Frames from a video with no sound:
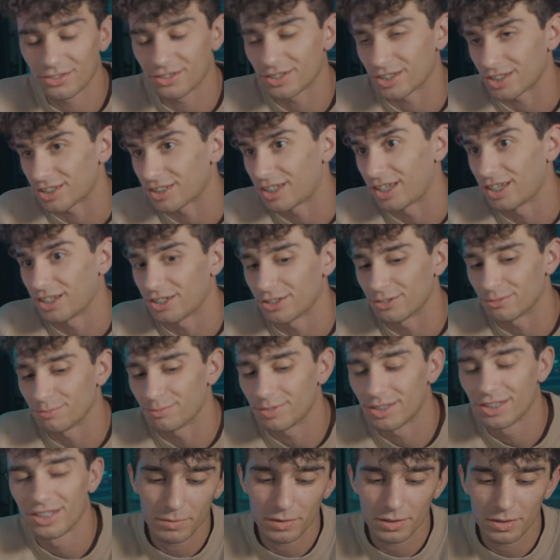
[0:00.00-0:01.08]
like, damn.
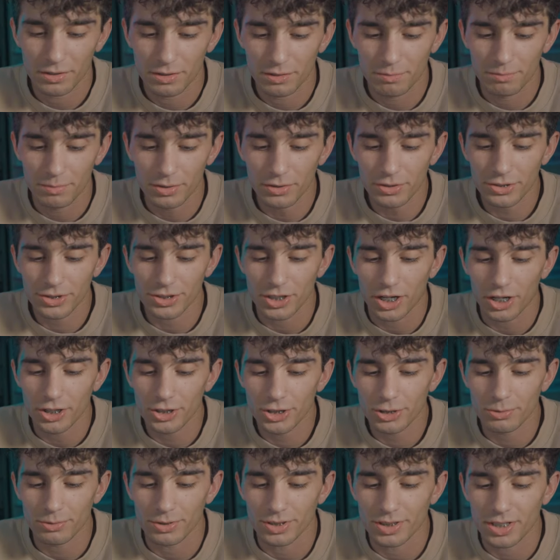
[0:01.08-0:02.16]

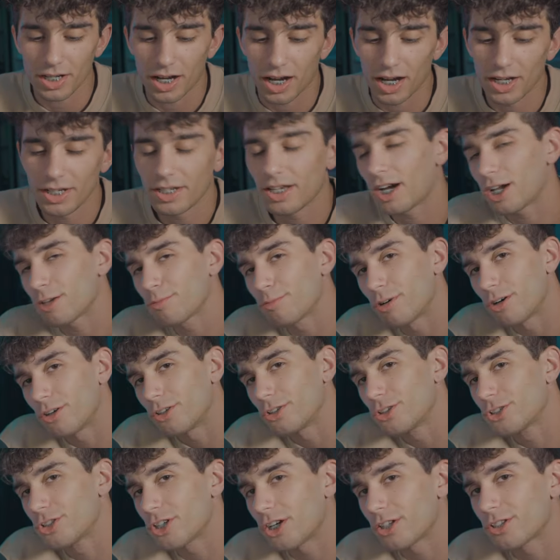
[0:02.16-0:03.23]
Melisandre was kind of
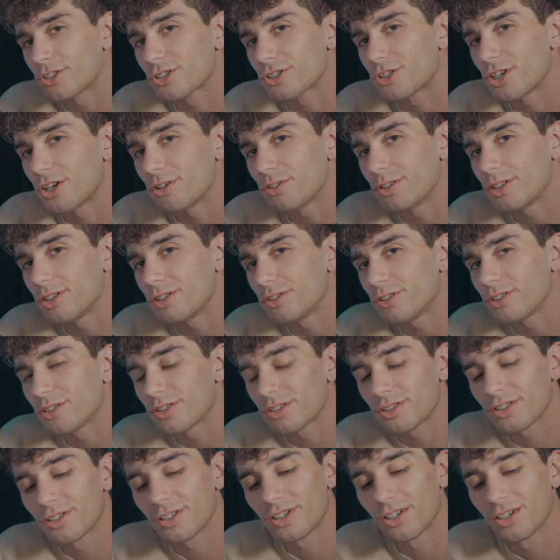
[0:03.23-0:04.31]
eyeballing Jon Snow, I
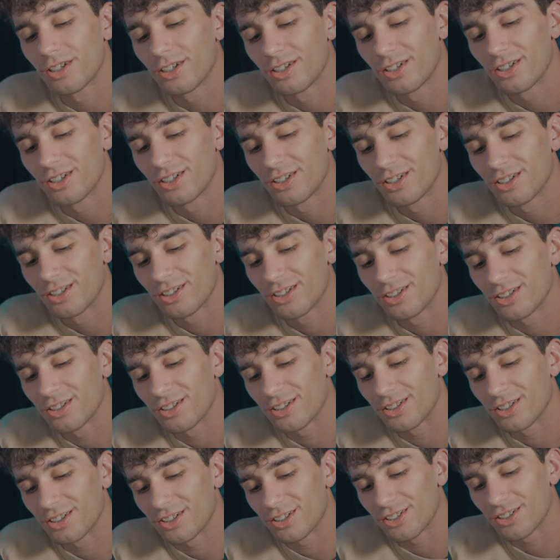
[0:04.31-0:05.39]
noticed.
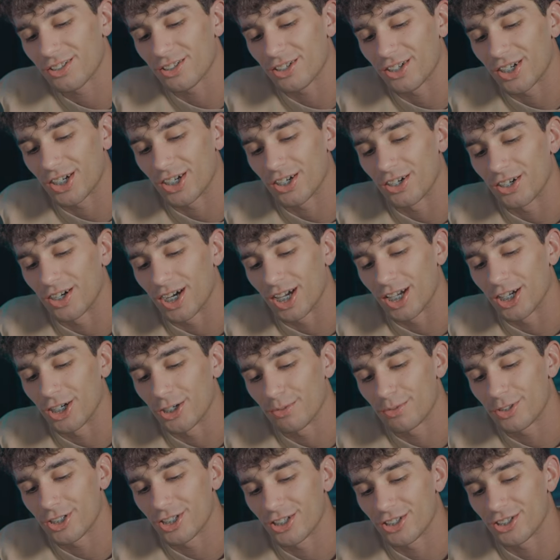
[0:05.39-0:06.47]
So I hope
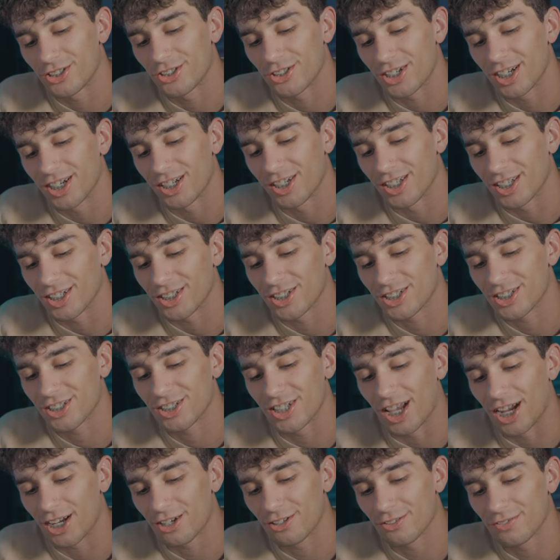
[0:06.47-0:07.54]
she doesn't try and like
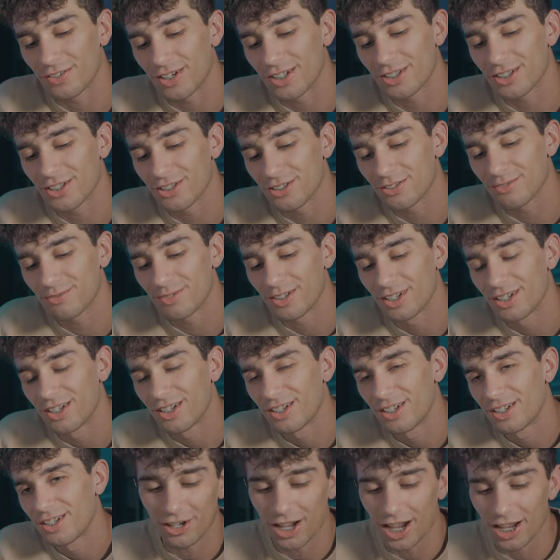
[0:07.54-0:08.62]
sacrifice him.
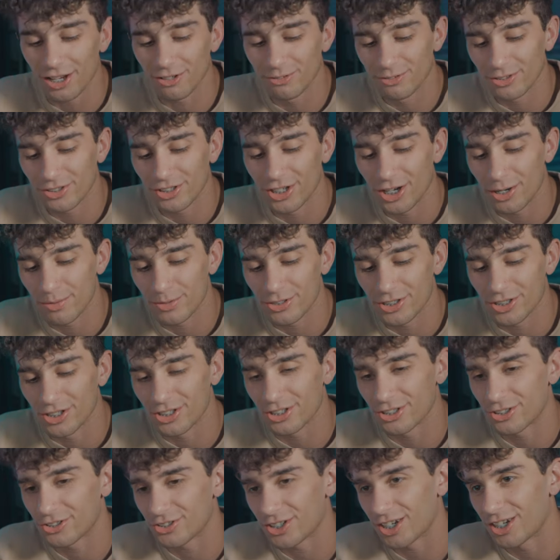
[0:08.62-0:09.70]
I really hope she
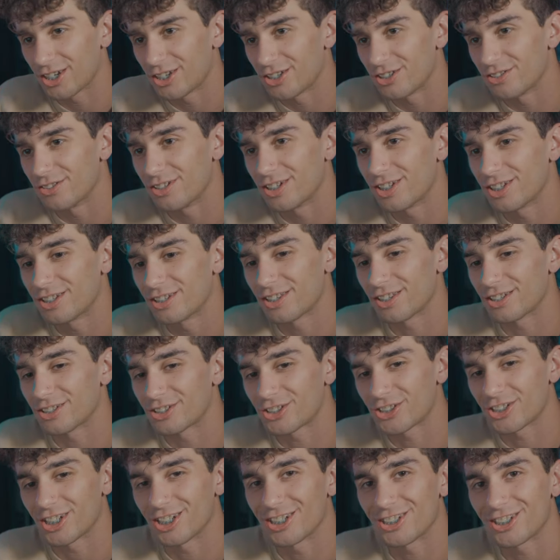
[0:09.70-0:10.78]
doesn't try and do any of the
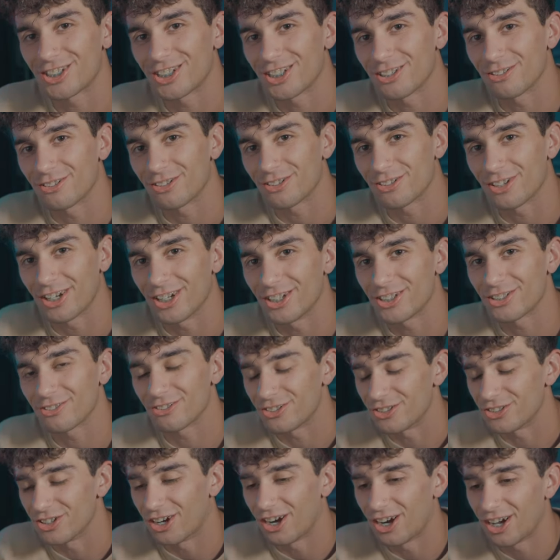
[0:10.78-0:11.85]
shit she did with Granji
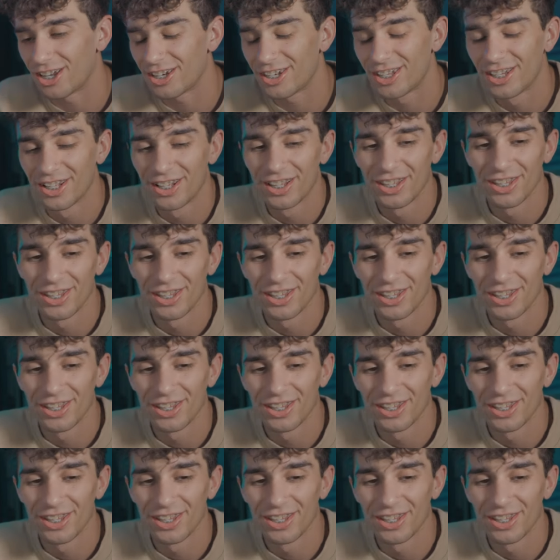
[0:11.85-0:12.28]
with Jon.